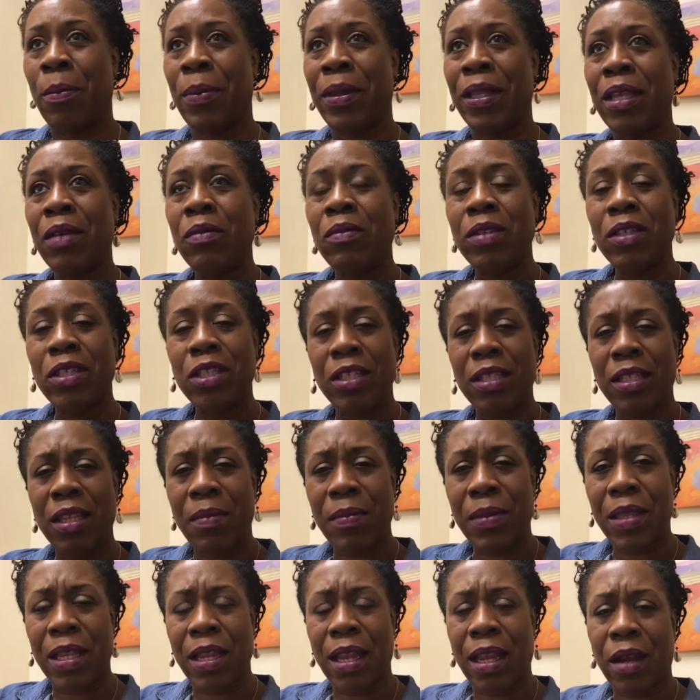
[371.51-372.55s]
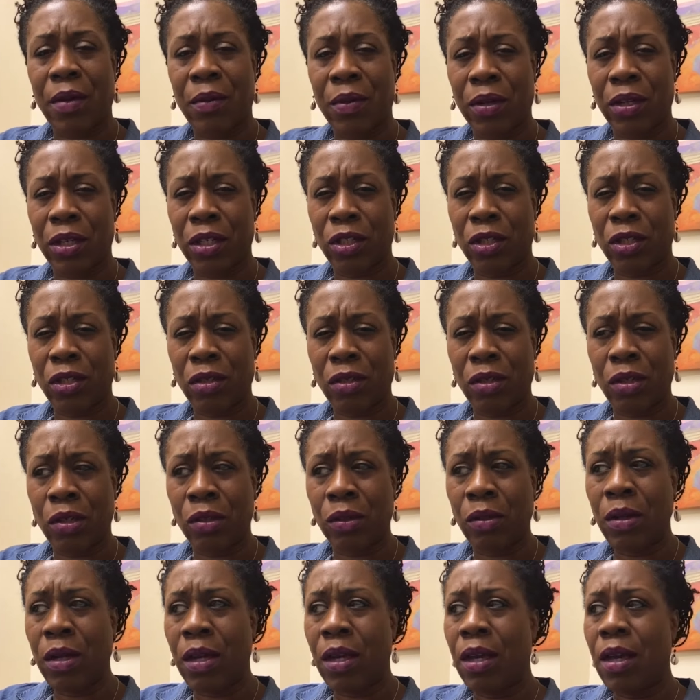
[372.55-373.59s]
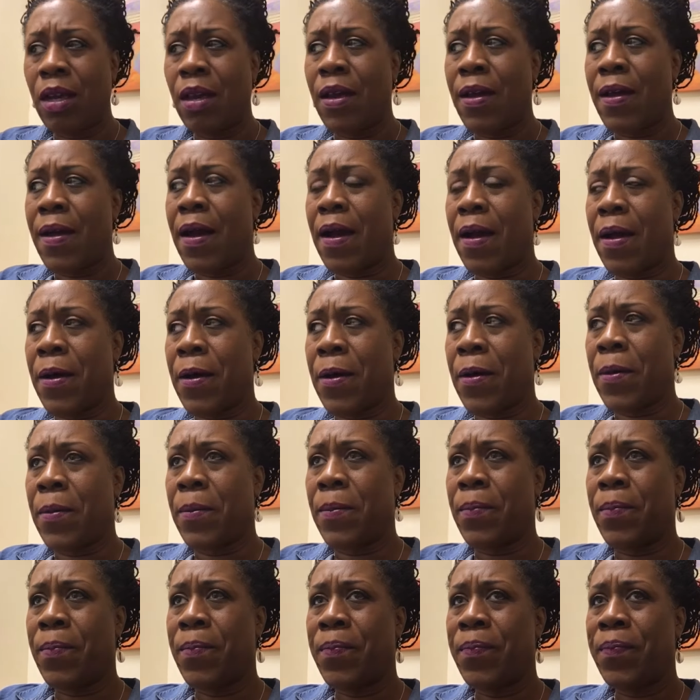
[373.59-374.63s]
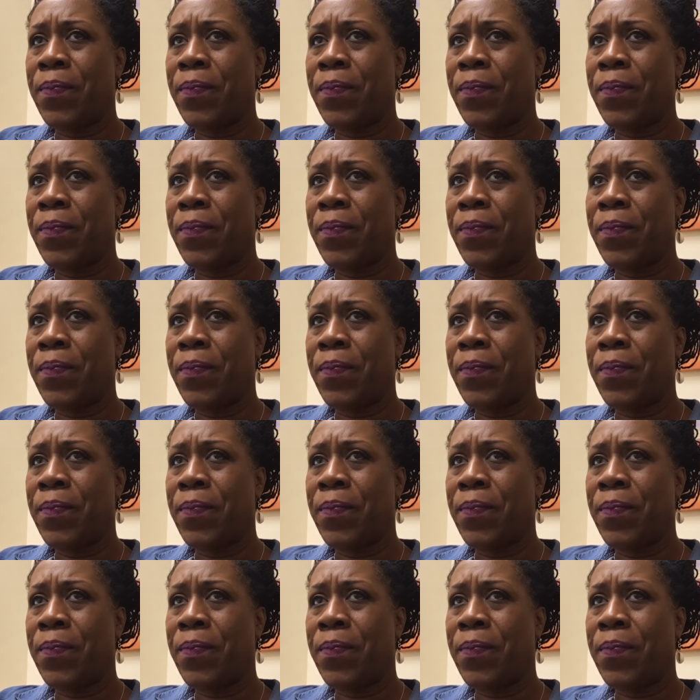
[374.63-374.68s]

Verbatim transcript: But it was just something that I wanted to do um,